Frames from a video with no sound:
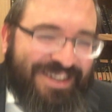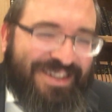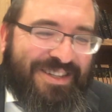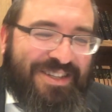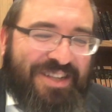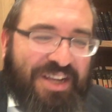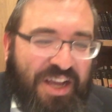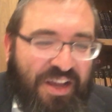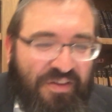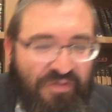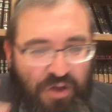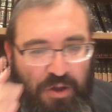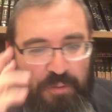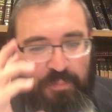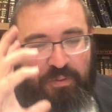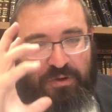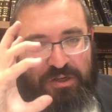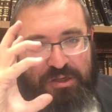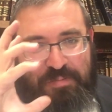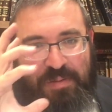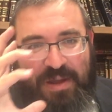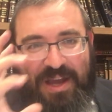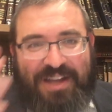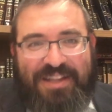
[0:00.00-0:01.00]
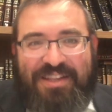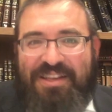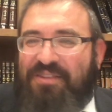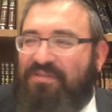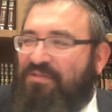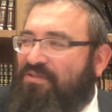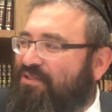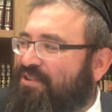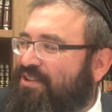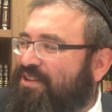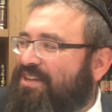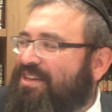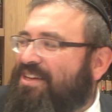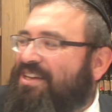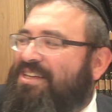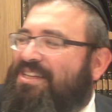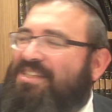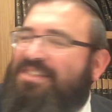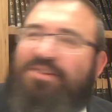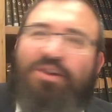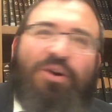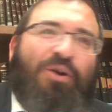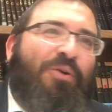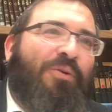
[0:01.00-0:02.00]
to give you a perspective.
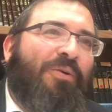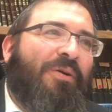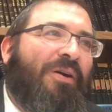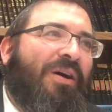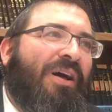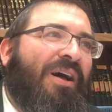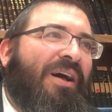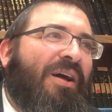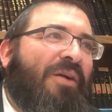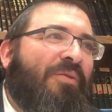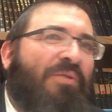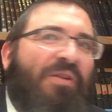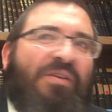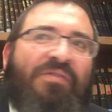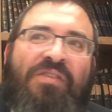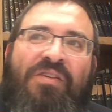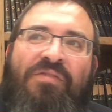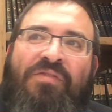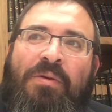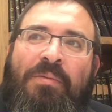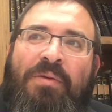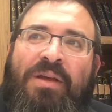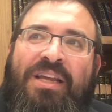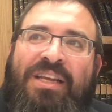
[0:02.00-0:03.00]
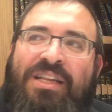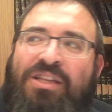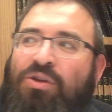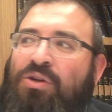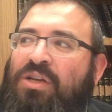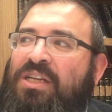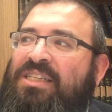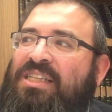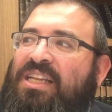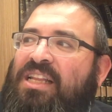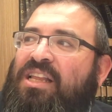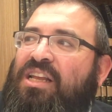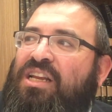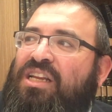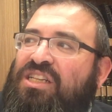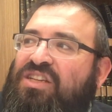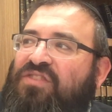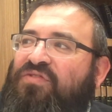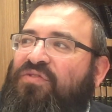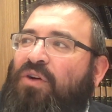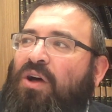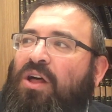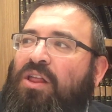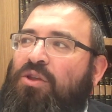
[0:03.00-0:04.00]
So Rav Avram, he said that
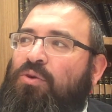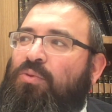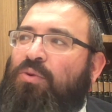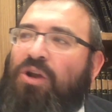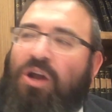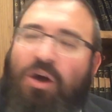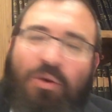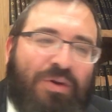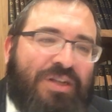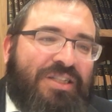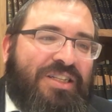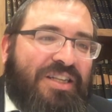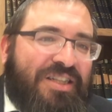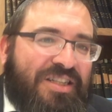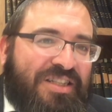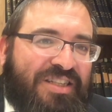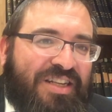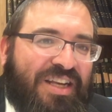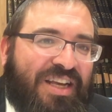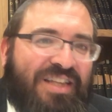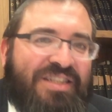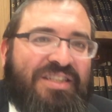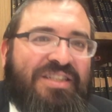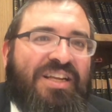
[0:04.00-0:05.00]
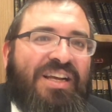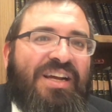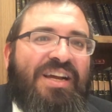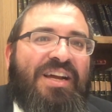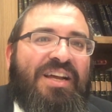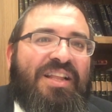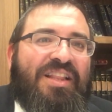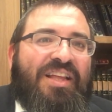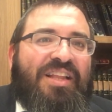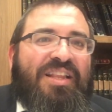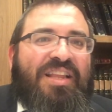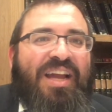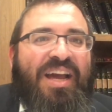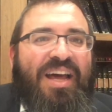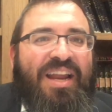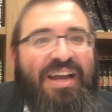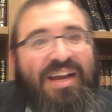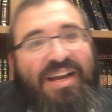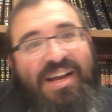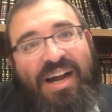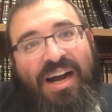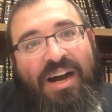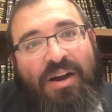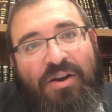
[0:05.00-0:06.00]
his father would always insist that they had a
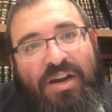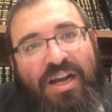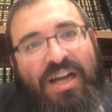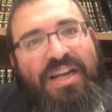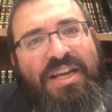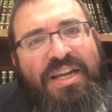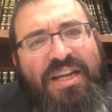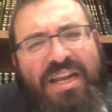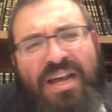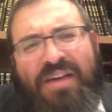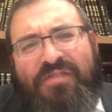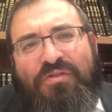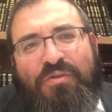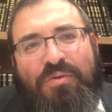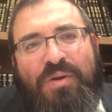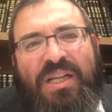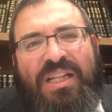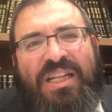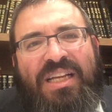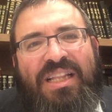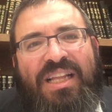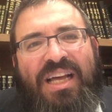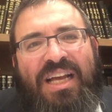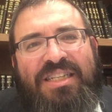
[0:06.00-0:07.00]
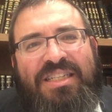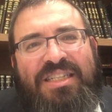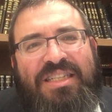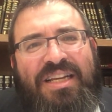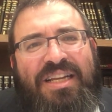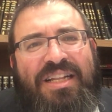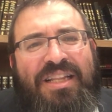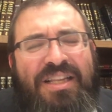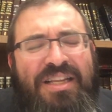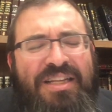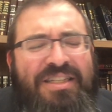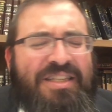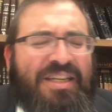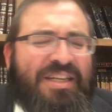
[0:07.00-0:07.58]
kara, and he never really listened.